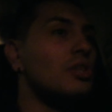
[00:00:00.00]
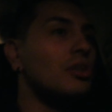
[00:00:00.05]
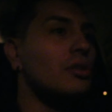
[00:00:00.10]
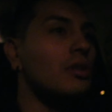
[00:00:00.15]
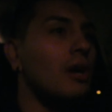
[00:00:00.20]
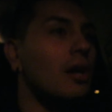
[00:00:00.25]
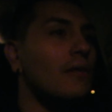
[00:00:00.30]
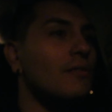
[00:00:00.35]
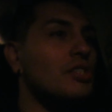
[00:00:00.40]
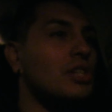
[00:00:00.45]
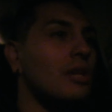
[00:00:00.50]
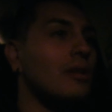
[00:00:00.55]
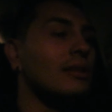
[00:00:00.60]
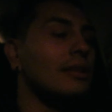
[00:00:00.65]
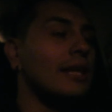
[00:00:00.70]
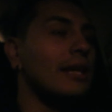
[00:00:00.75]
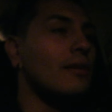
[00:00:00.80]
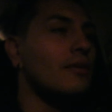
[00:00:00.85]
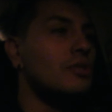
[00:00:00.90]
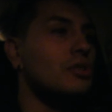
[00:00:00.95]
J- of Jared
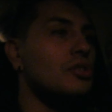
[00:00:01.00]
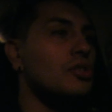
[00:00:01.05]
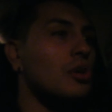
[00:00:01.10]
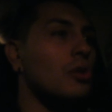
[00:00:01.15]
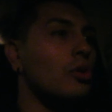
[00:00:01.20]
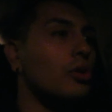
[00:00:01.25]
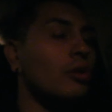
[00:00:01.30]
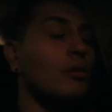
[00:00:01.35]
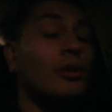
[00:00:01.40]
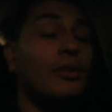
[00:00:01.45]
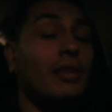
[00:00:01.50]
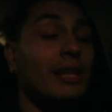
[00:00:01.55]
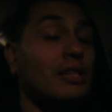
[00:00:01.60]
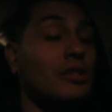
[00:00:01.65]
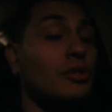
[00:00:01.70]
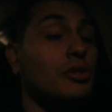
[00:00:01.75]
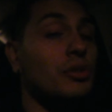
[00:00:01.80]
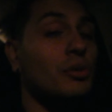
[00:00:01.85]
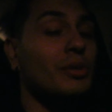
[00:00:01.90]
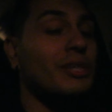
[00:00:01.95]
Leto as a Joker than
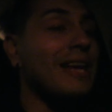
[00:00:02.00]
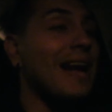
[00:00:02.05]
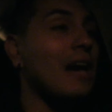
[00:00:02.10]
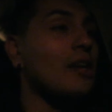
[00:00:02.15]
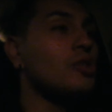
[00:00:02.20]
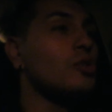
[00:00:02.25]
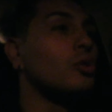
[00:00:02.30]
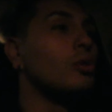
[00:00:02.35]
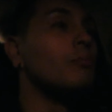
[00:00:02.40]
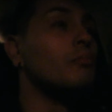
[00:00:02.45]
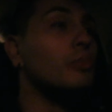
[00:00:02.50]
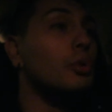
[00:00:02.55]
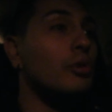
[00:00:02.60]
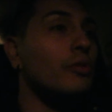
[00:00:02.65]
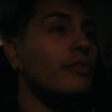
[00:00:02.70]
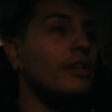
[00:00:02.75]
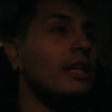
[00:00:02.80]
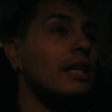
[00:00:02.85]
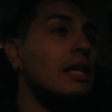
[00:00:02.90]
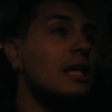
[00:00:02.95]
you do in the actual
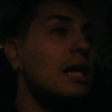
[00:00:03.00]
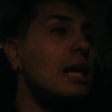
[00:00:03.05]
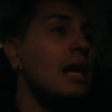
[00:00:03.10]
movie.